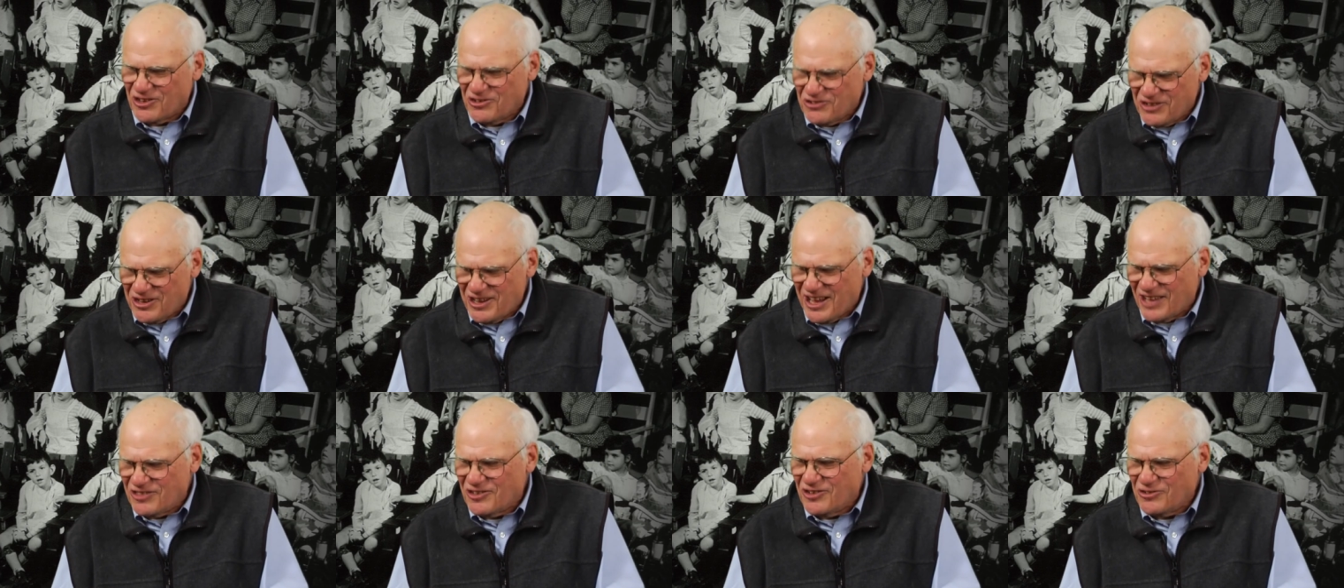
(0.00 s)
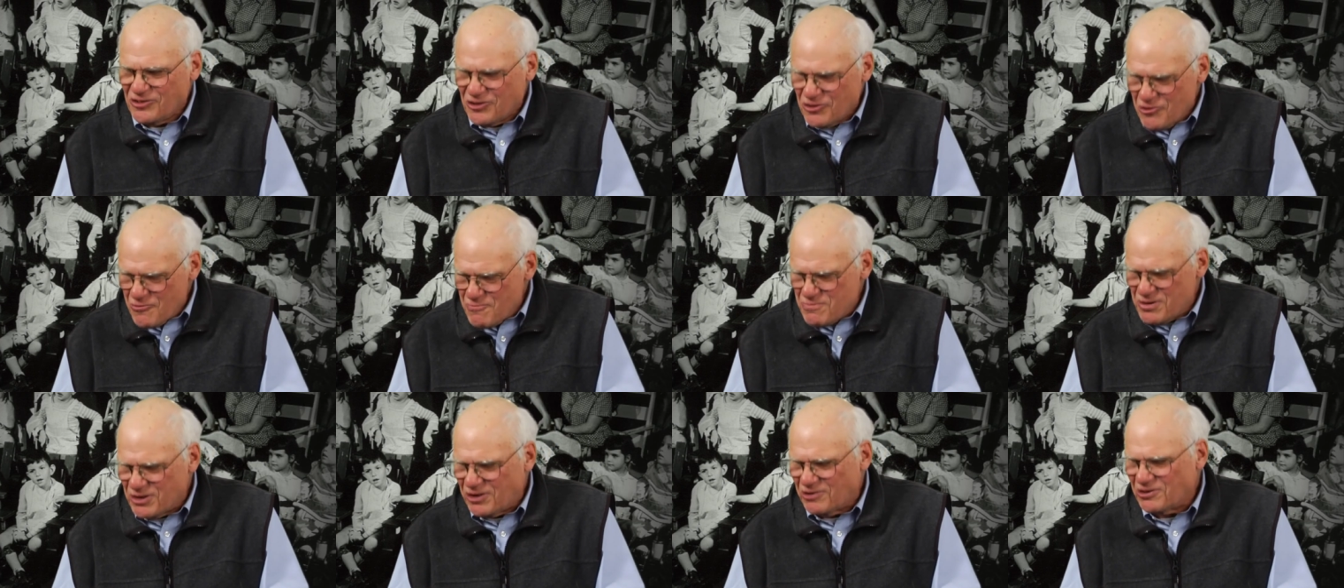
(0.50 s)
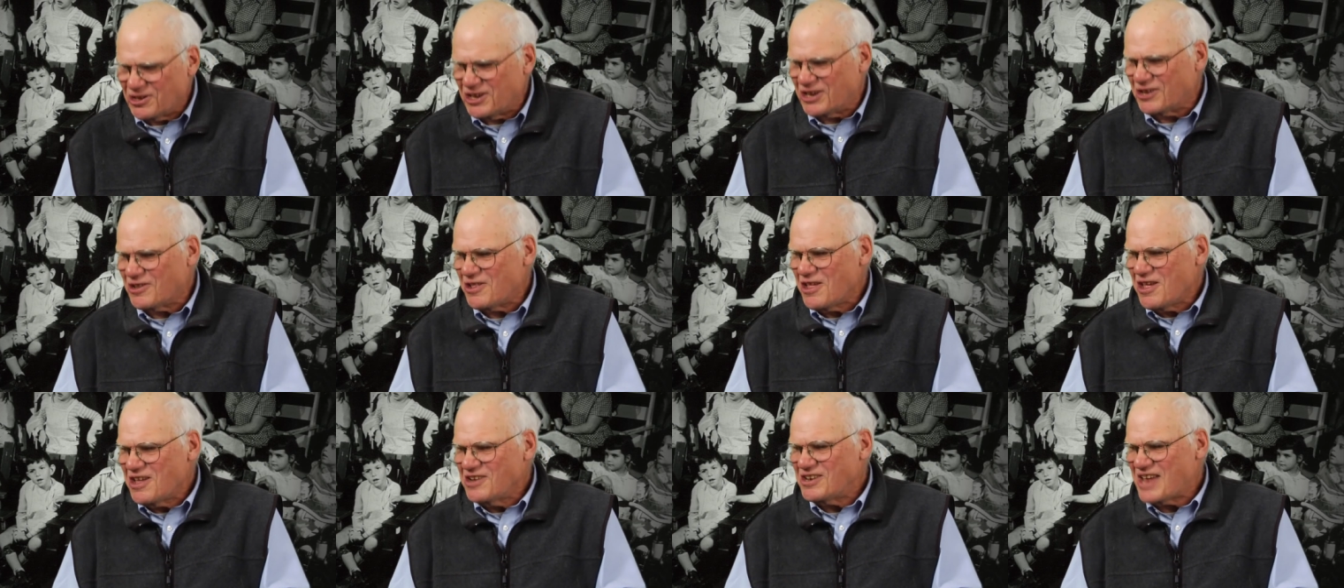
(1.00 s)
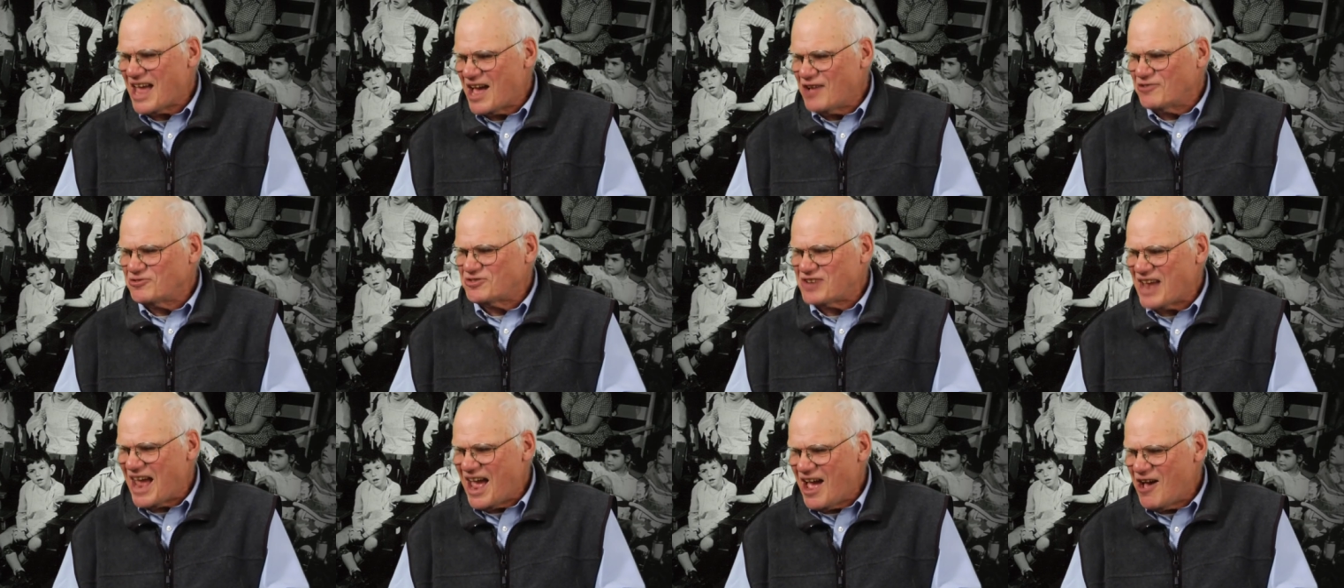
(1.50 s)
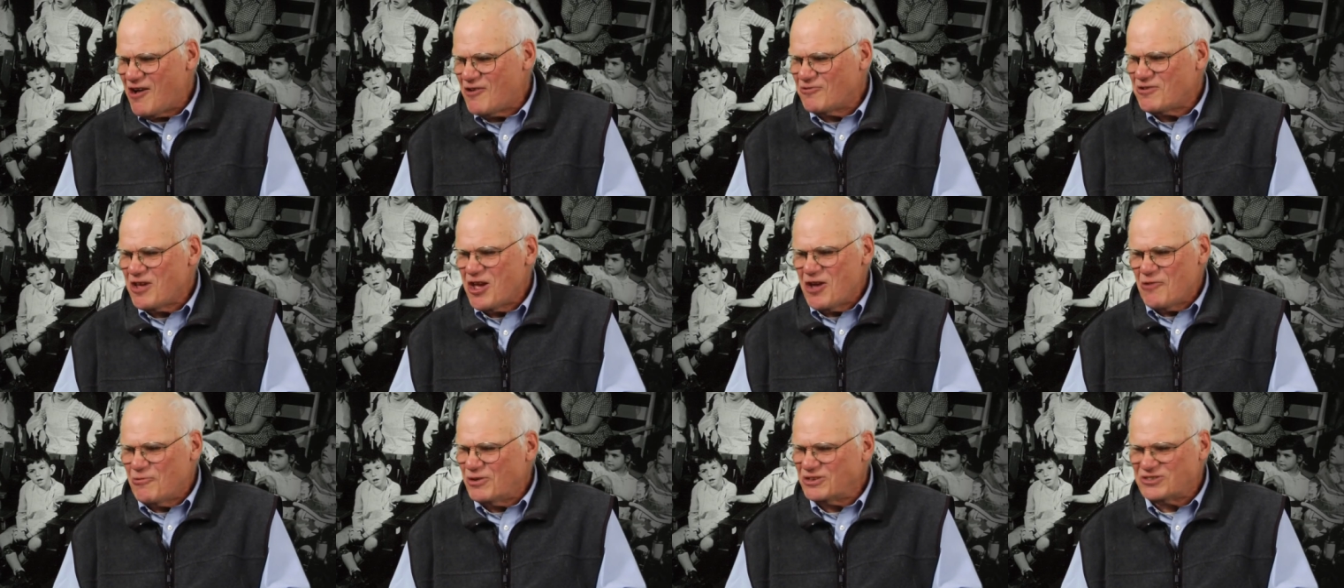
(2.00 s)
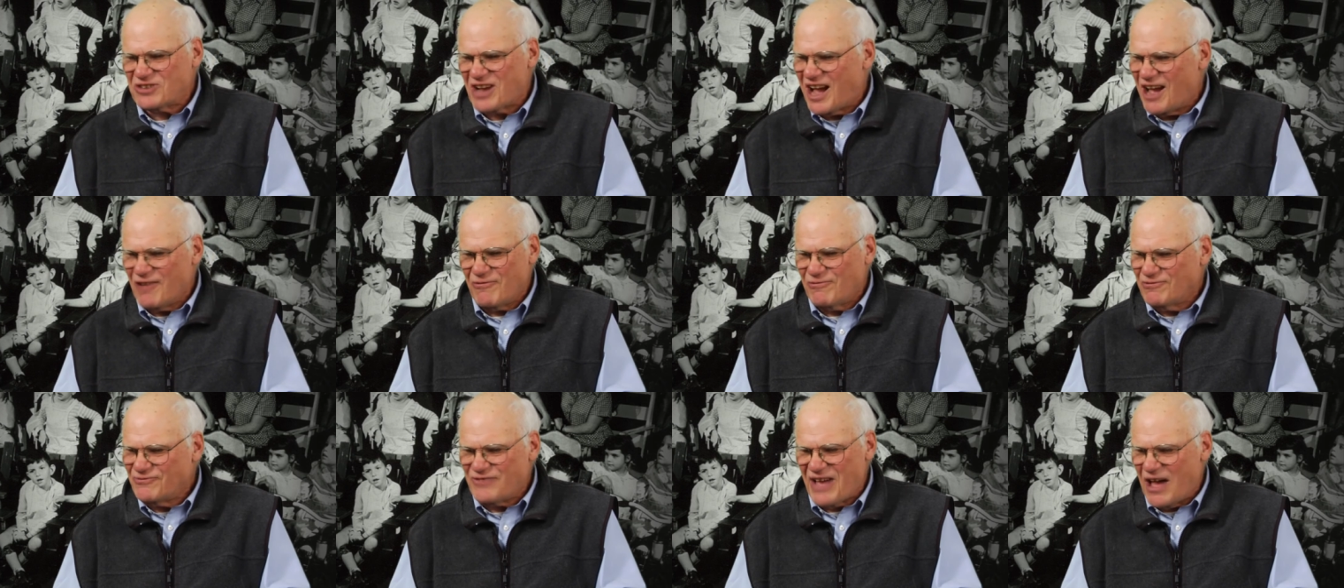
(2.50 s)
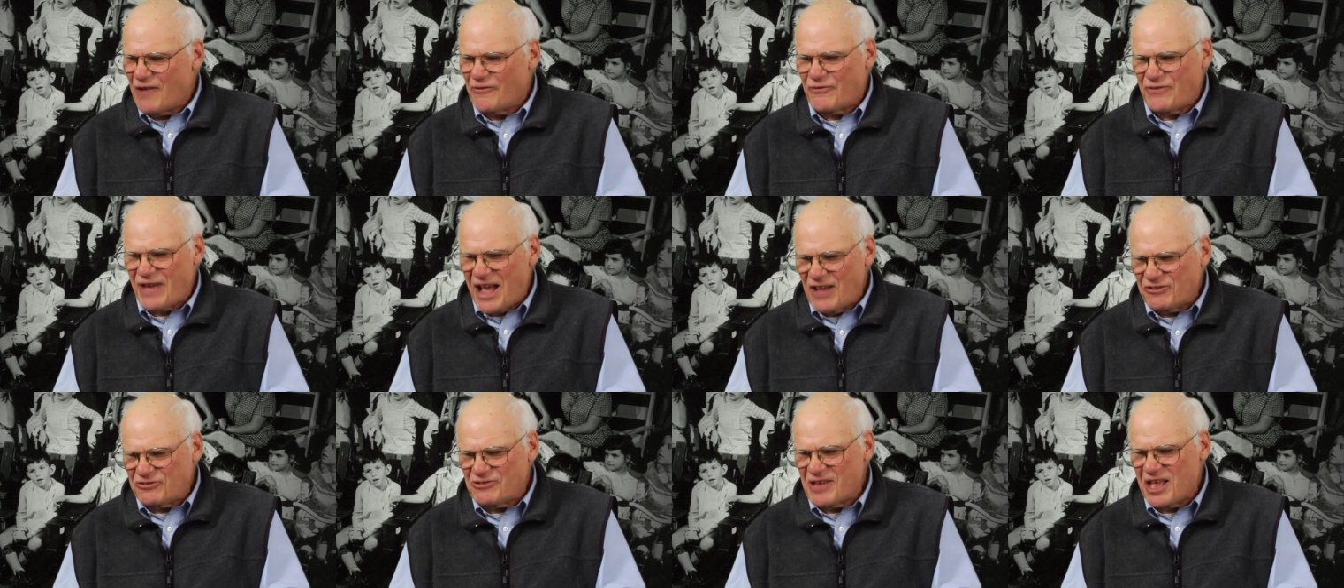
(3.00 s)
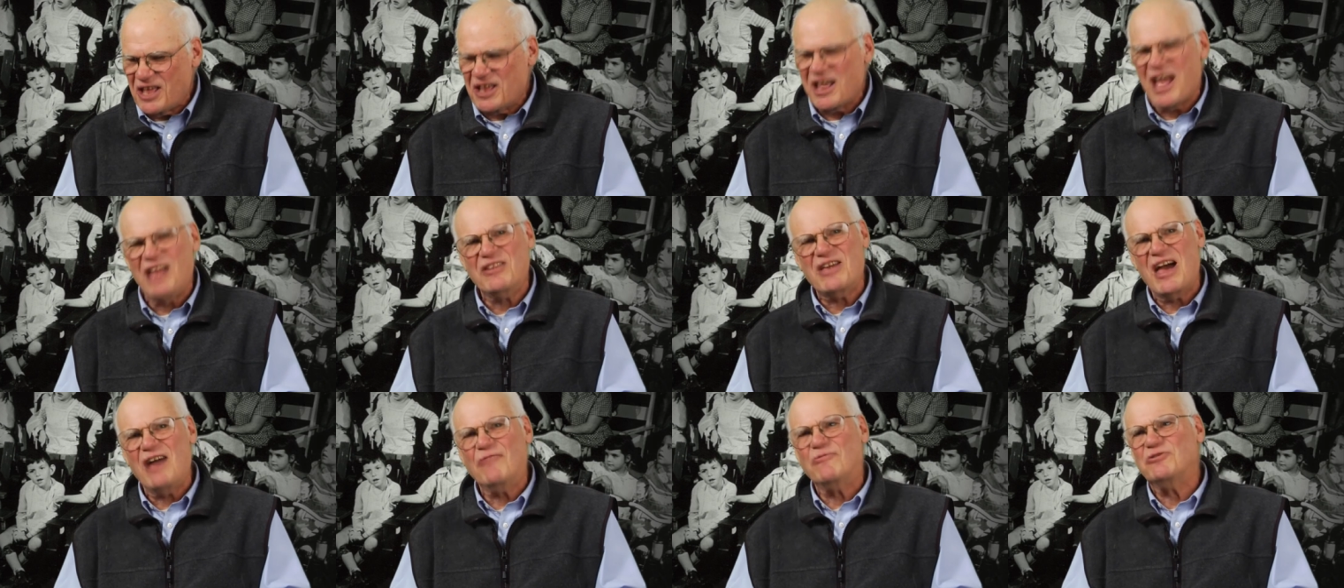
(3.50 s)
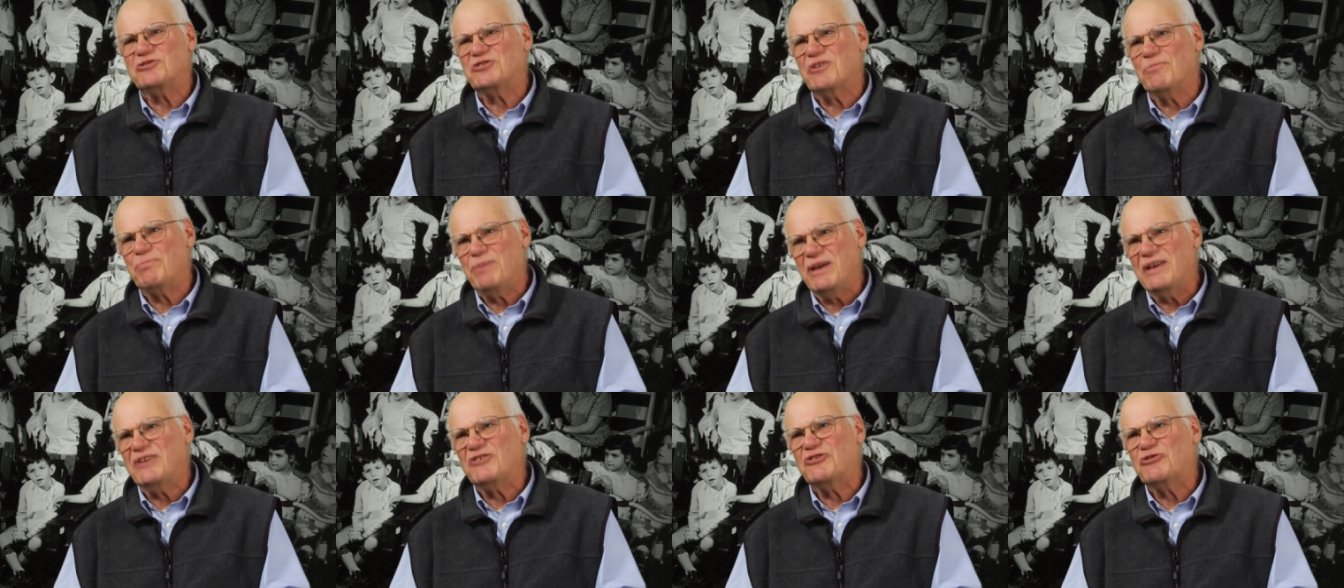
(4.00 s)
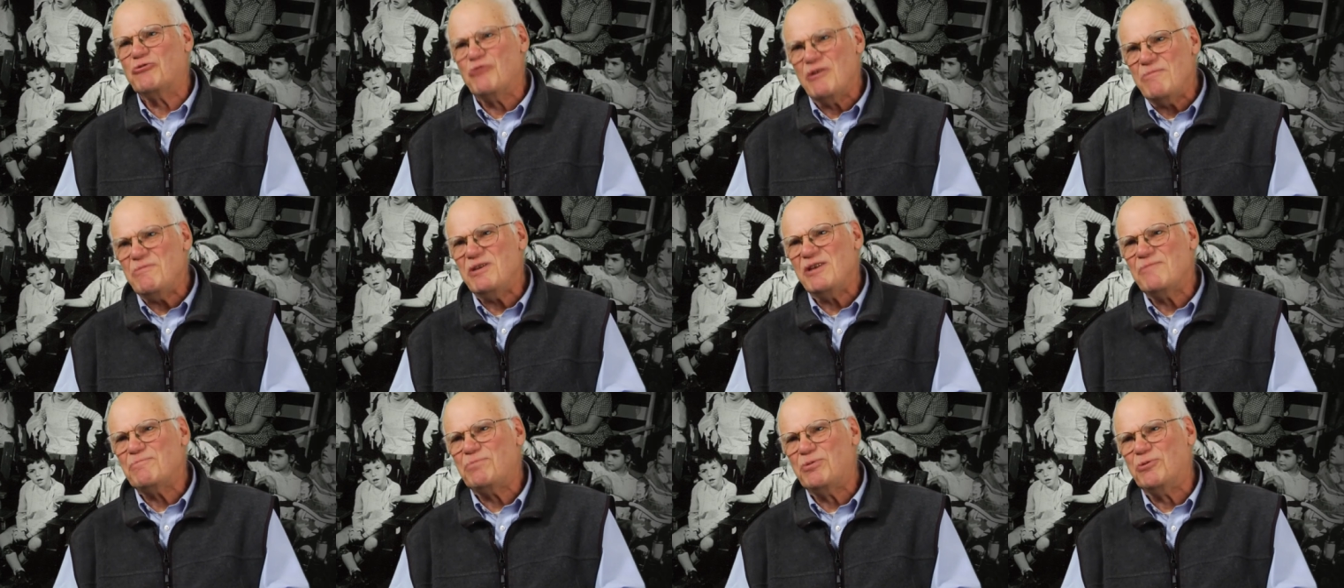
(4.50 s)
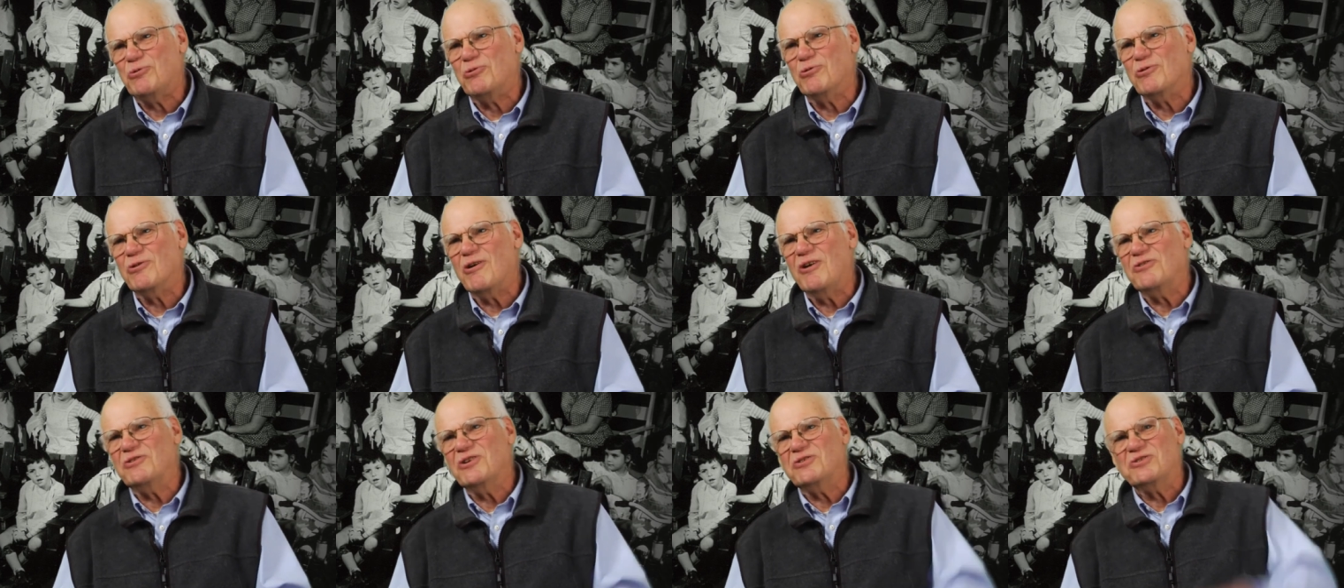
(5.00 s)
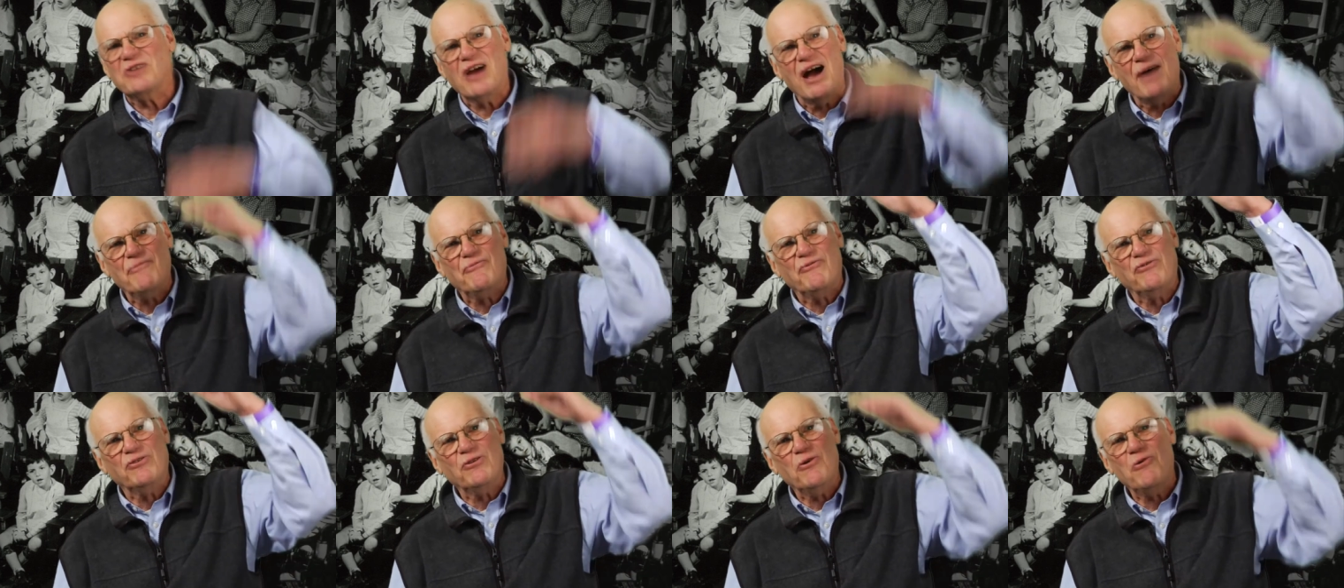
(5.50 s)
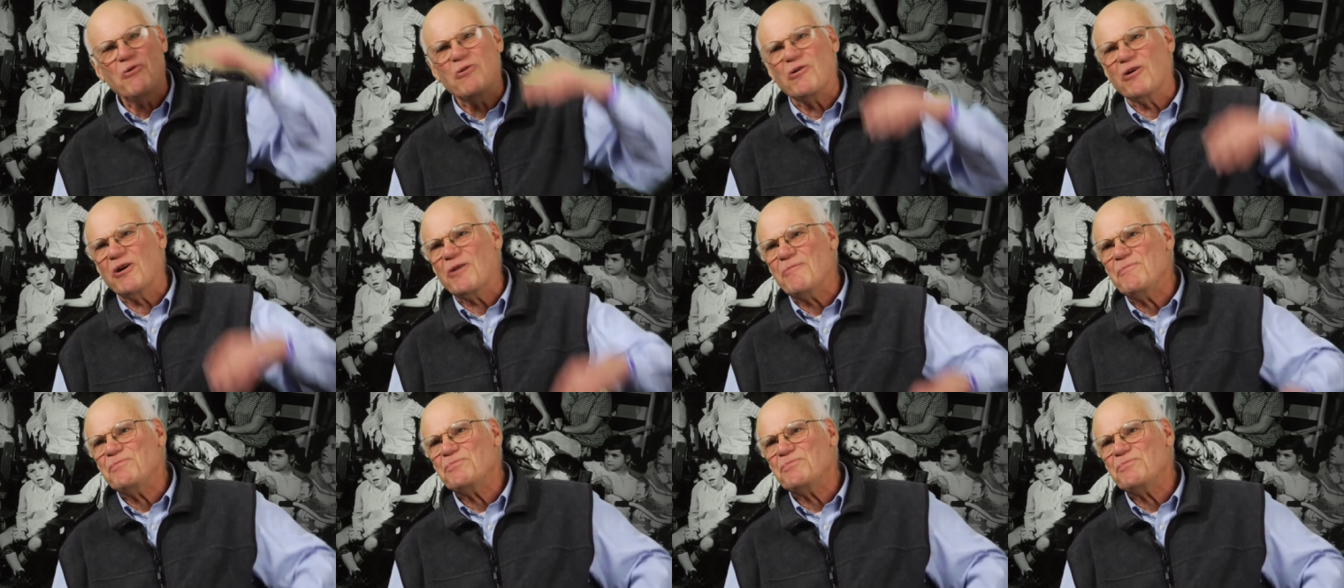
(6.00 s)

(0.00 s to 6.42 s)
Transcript: new, in the new building downtown which I found fascinating, and that was the big swimming pool on the top floor.